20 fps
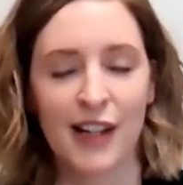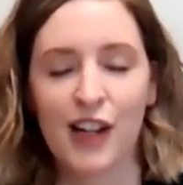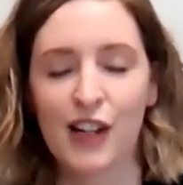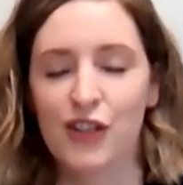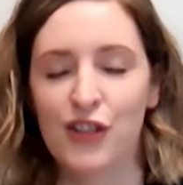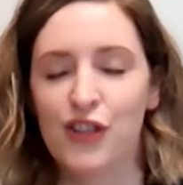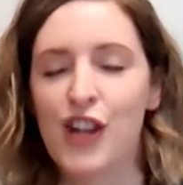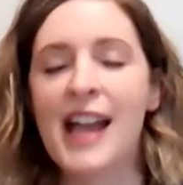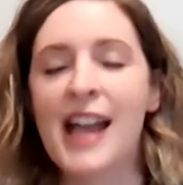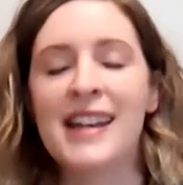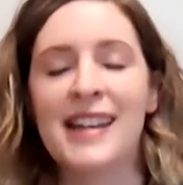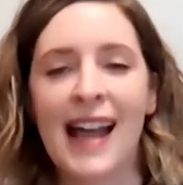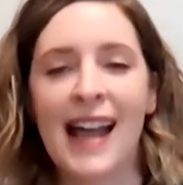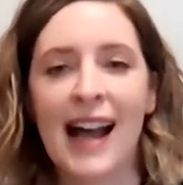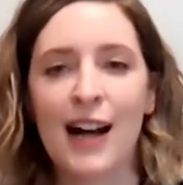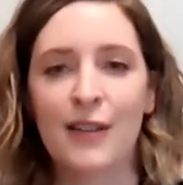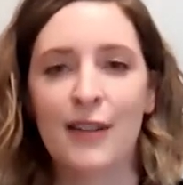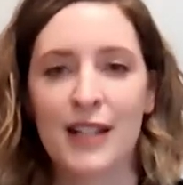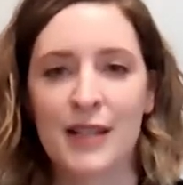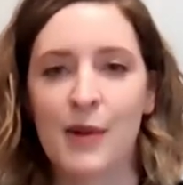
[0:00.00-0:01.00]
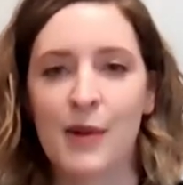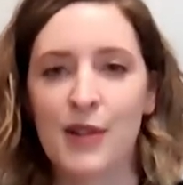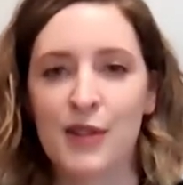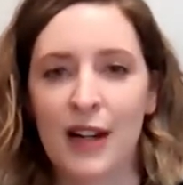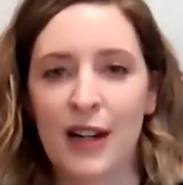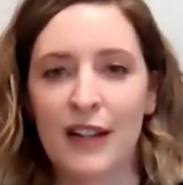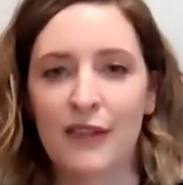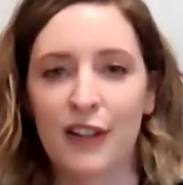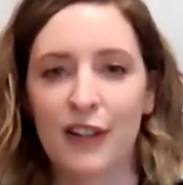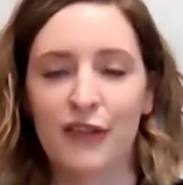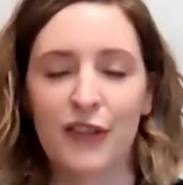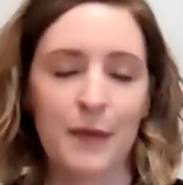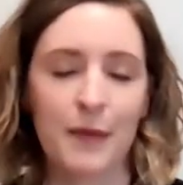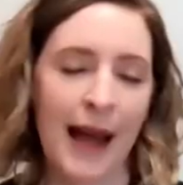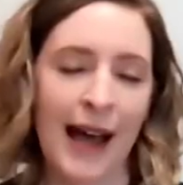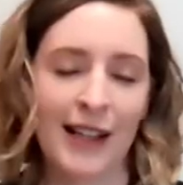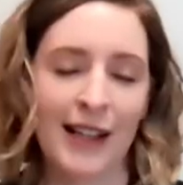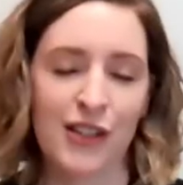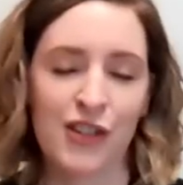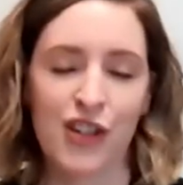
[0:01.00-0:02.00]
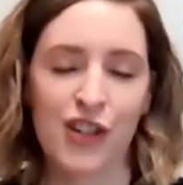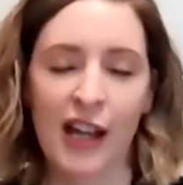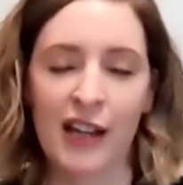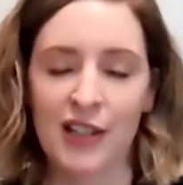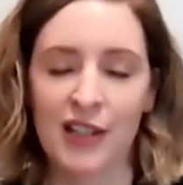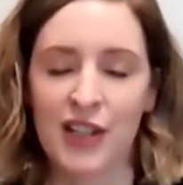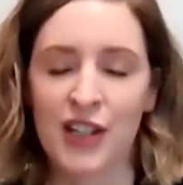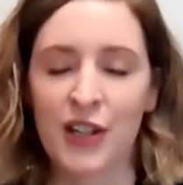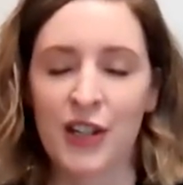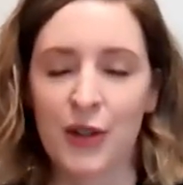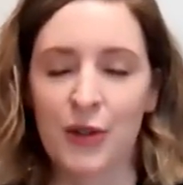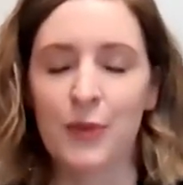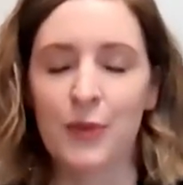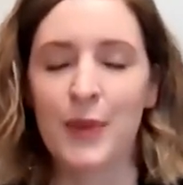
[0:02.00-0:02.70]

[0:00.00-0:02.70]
Jen now is most grateful for past Jen too,